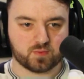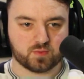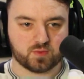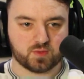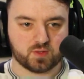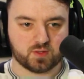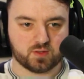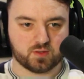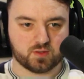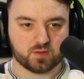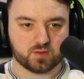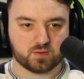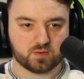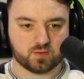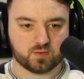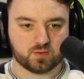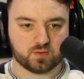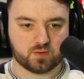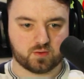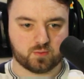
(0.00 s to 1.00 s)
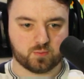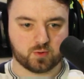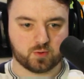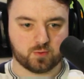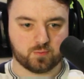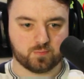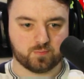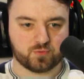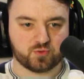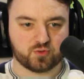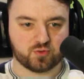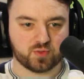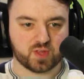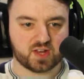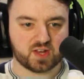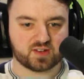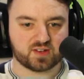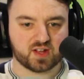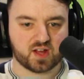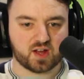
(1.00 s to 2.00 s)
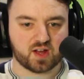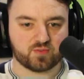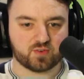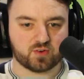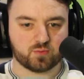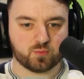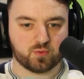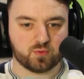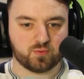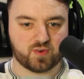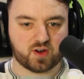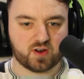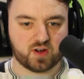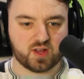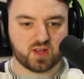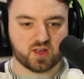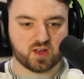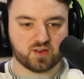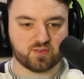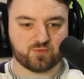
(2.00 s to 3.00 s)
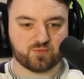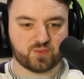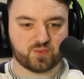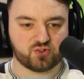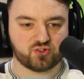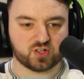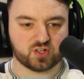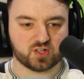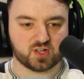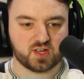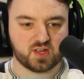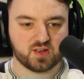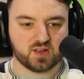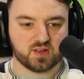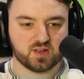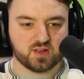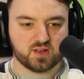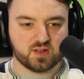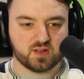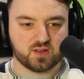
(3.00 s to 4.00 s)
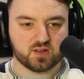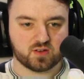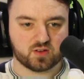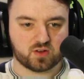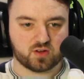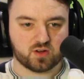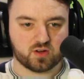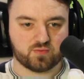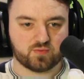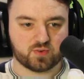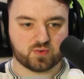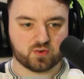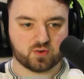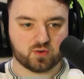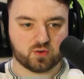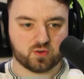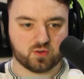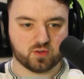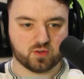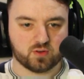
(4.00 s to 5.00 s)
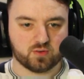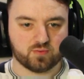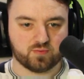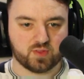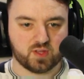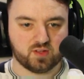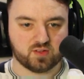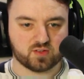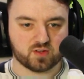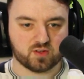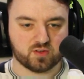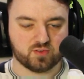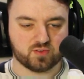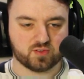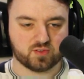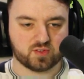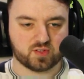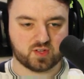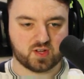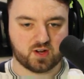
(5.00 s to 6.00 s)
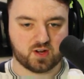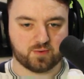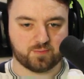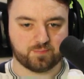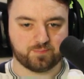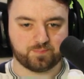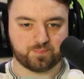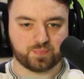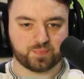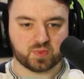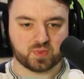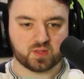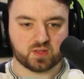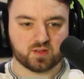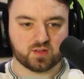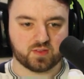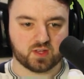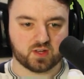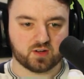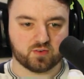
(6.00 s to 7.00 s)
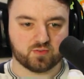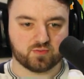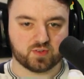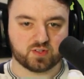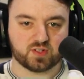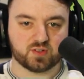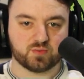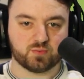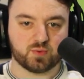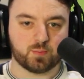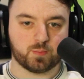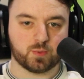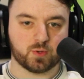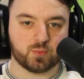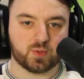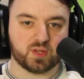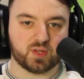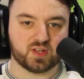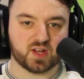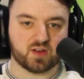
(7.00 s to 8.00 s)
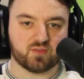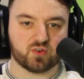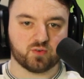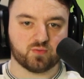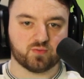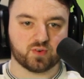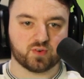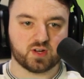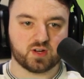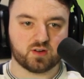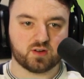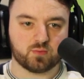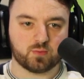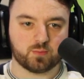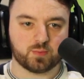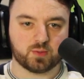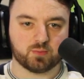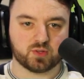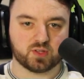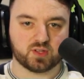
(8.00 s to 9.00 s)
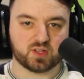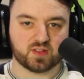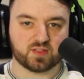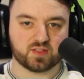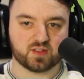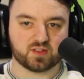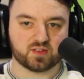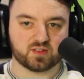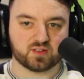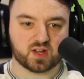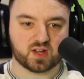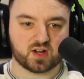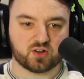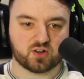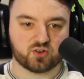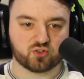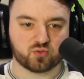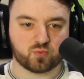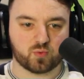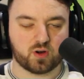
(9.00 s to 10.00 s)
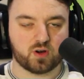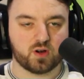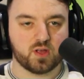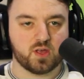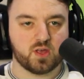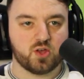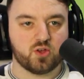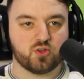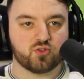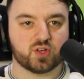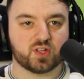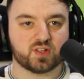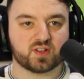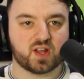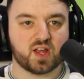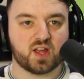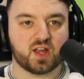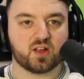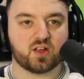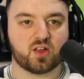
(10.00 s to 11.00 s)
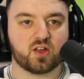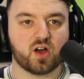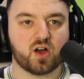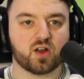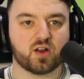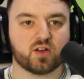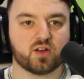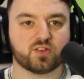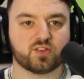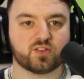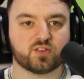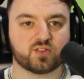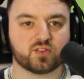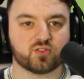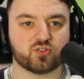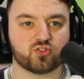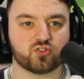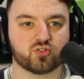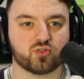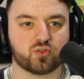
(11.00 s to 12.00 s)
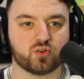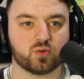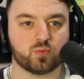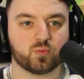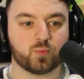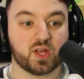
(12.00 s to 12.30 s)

And there we go. So that tavern will very efficiently cover all of these houses here. Then obviously if we put a wee tavern over here, we'll be able to get this entire square. So that's kind of got us sorted.